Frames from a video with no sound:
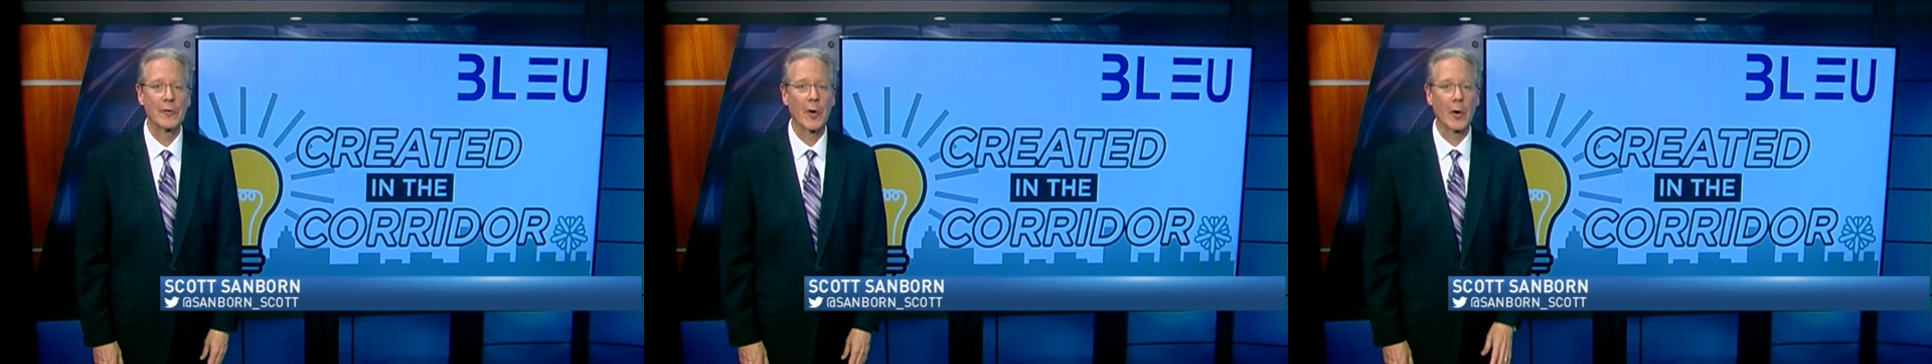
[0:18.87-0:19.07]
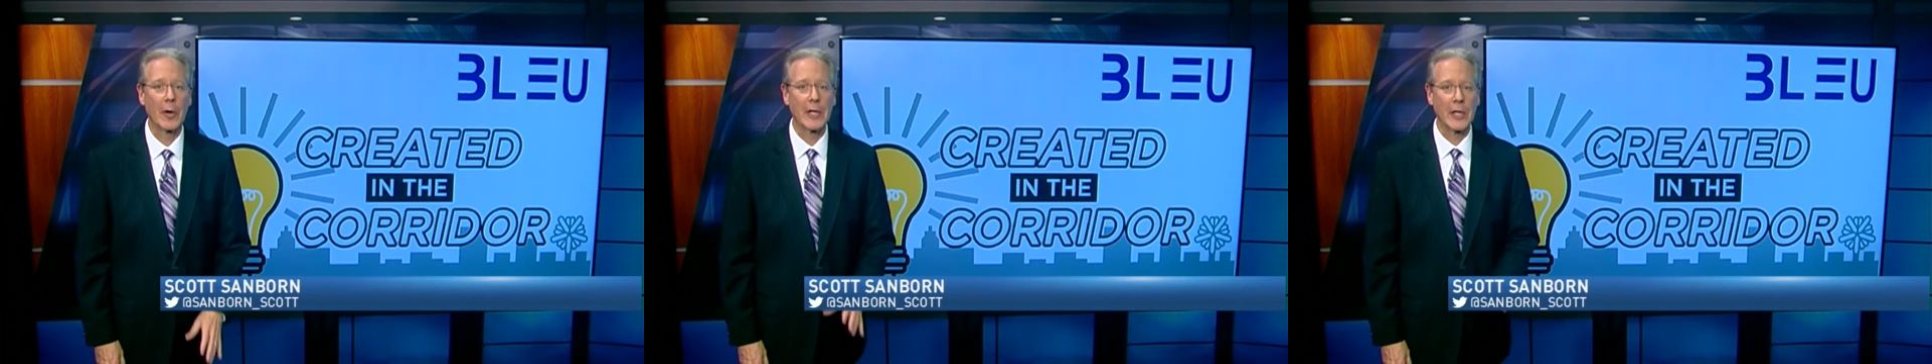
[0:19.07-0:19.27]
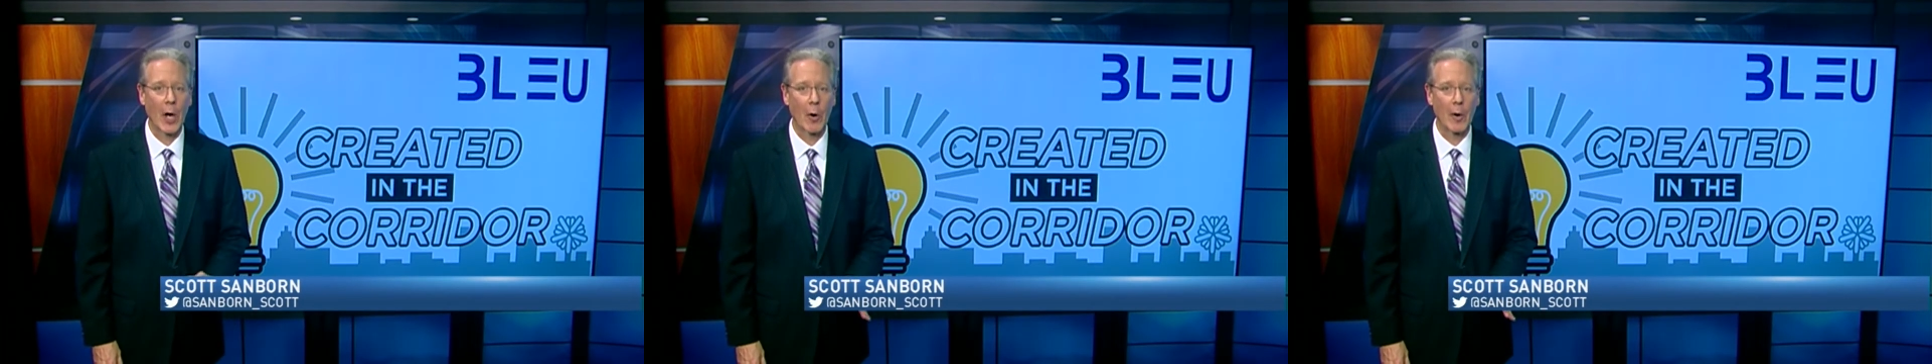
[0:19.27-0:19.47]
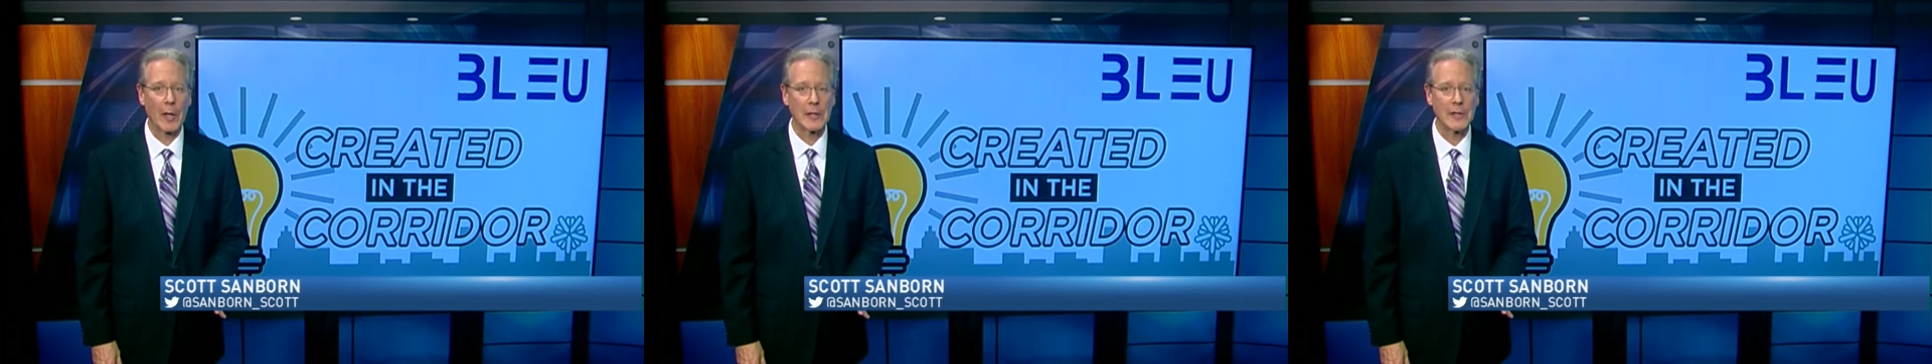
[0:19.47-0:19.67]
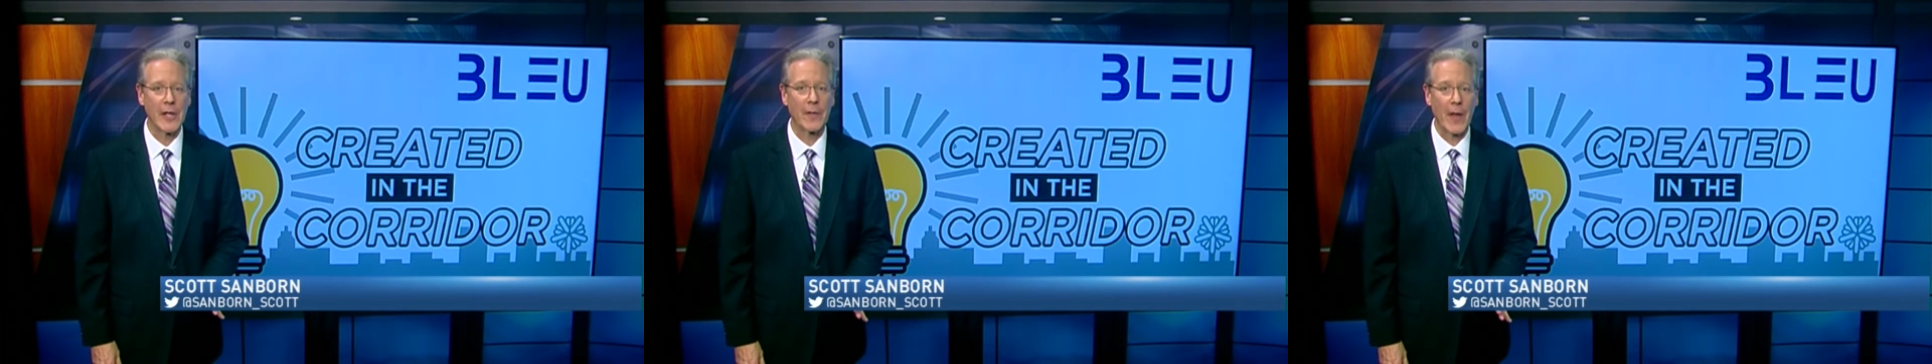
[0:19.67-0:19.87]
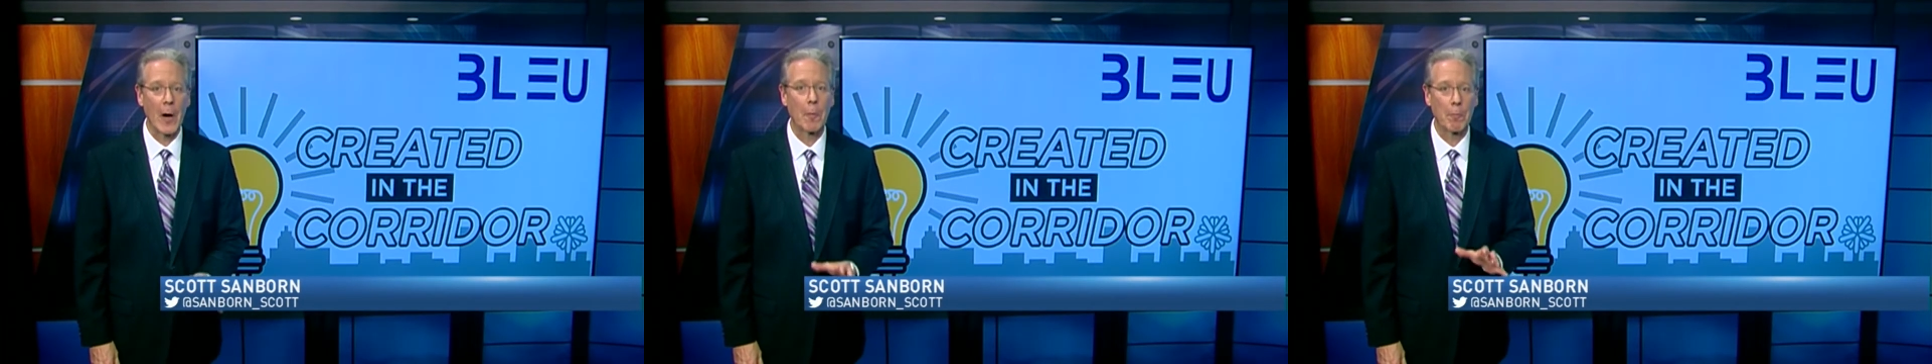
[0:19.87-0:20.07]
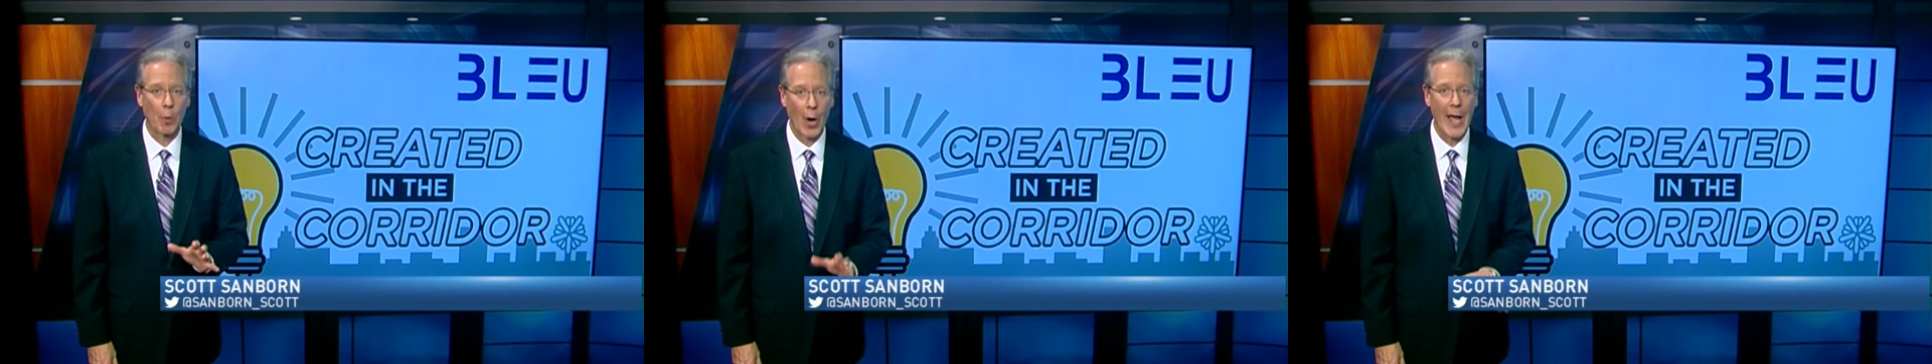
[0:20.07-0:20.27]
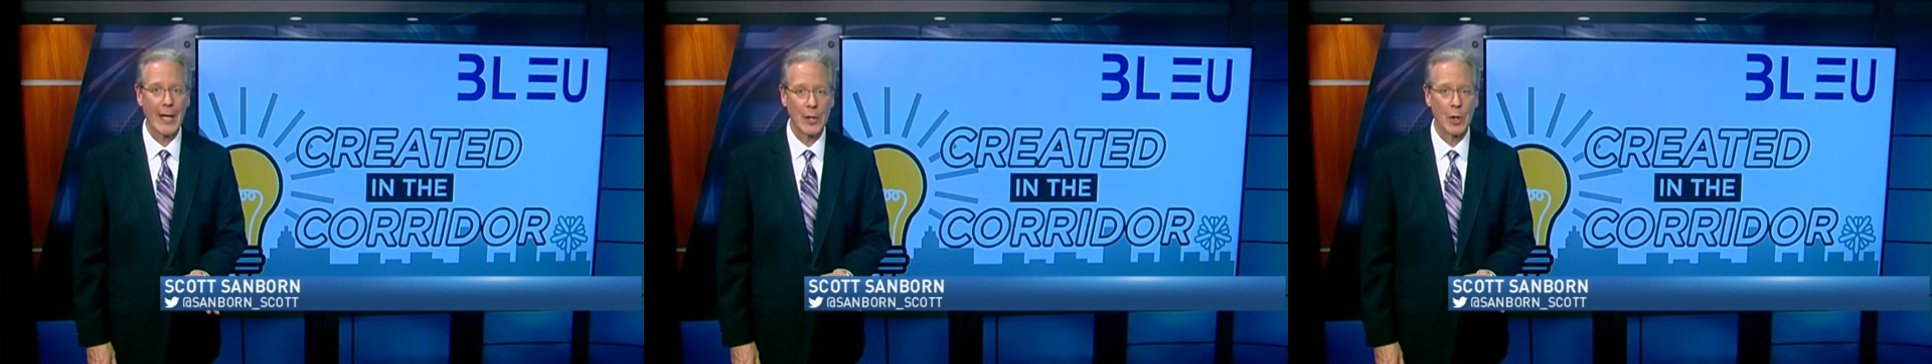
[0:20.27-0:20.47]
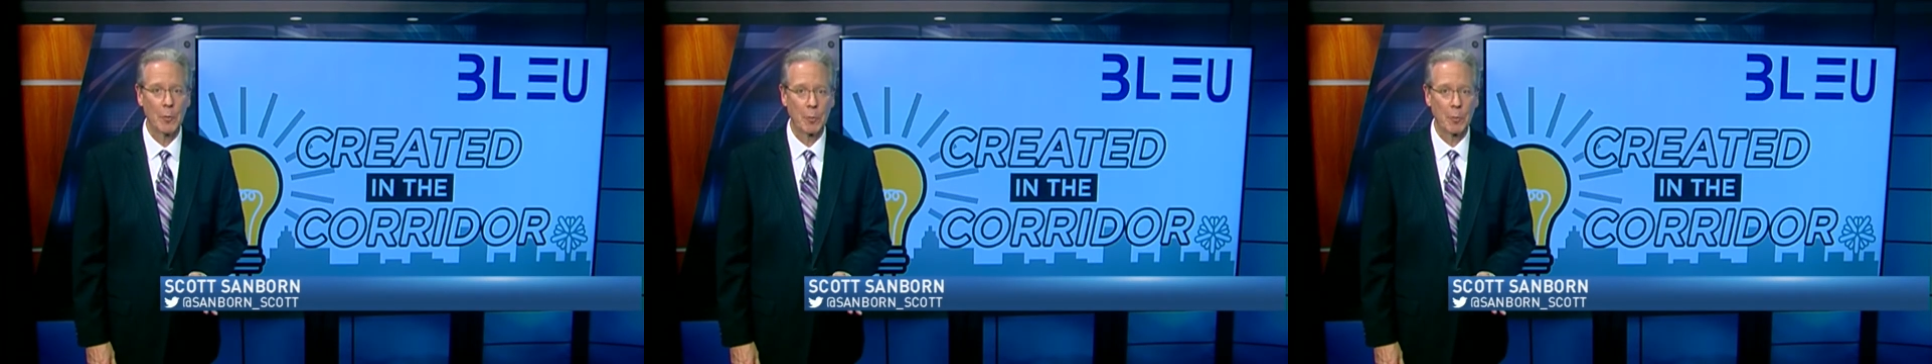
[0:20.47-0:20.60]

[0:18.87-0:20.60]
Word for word: are encouraged that their brand new